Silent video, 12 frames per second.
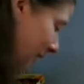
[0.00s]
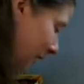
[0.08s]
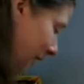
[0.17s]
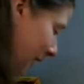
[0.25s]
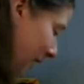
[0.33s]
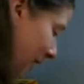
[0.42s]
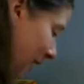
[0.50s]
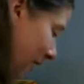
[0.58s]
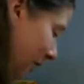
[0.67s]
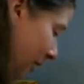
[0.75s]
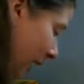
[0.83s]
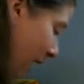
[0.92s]
getting
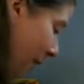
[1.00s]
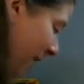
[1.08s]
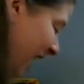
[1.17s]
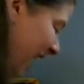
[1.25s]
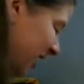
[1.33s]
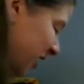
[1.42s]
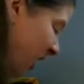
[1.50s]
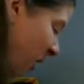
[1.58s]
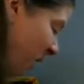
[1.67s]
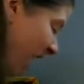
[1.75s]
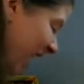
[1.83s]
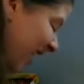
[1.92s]
covered up. And you know
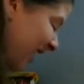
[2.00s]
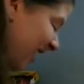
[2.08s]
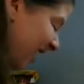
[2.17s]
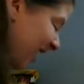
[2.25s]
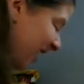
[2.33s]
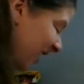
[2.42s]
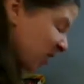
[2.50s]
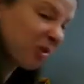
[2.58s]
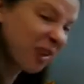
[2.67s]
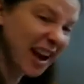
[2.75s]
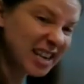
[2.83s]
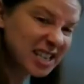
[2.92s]
what? The
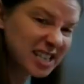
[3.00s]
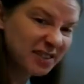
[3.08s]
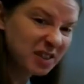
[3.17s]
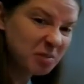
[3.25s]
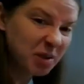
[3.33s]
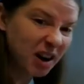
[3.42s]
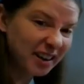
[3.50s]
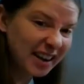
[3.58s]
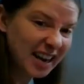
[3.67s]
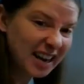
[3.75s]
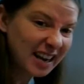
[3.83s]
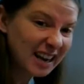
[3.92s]
rest of the
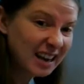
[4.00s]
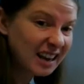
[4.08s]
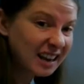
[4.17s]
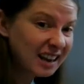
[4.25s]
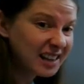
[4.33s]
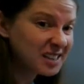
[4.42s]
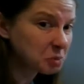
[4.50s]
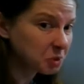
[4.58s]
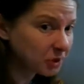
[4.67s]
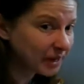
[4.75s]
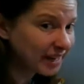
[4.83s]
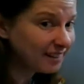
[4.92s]
party is
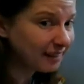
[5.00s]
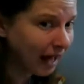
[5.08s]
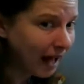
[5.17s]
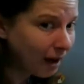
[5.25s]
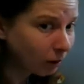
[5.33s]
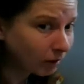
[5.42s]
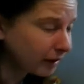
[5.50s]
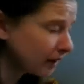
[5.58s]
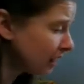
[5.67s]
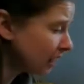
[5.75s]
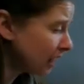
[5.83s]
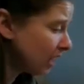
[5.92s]
pretty loud.
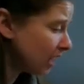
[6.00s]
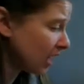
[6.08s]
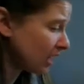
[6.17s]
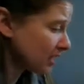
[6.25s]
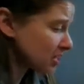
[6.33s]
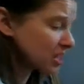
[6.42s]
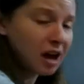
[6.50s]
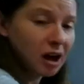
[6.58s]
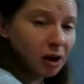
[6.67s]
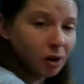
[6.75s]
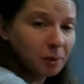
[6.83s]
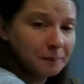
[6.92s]

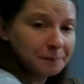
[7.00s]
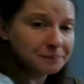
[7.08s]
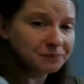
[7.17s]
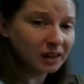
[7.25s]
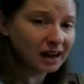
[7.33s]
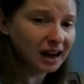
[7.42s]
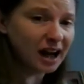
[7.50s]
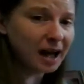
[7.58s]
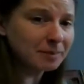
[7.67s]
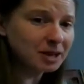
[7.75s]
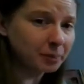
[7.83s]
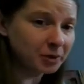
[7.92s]
So I'm
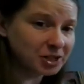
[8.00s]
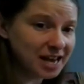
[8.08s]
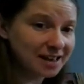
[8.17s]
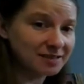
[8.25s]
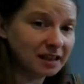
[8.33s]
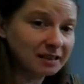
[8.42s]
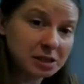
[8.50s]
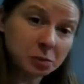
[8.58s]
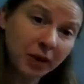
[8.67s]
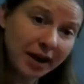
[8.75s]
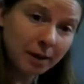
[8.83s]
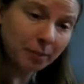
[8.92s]
going to pretend that this
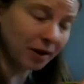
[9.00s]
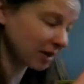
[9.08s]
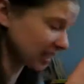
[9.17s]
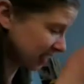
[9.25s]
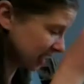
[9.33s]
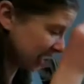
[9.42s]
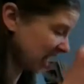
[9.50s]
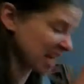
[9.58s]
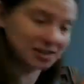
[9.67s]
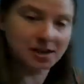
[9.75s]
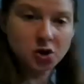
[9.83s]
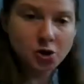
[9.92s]
break apart stick is
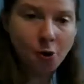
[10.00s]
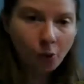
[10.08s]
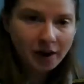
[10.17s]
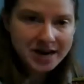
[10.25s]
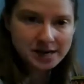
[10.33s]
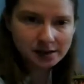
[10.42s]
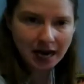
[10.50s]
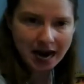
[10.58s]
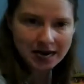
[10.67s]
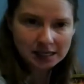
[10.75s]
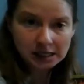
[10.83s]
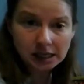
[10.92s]
a noise
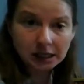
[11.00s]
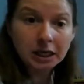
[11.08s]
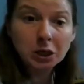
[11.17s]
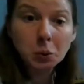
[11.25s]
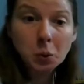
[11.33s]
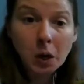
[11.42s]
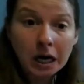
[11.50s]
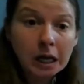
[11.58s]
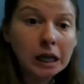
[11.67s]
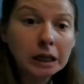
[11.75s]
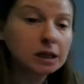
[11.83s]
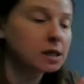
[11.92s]
canceling
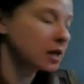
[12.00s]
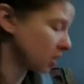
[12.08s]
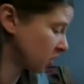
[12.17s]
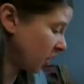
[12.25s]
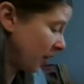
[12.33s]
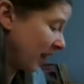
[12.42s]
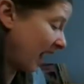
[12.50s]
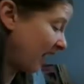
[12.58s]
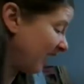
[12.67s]
wall so that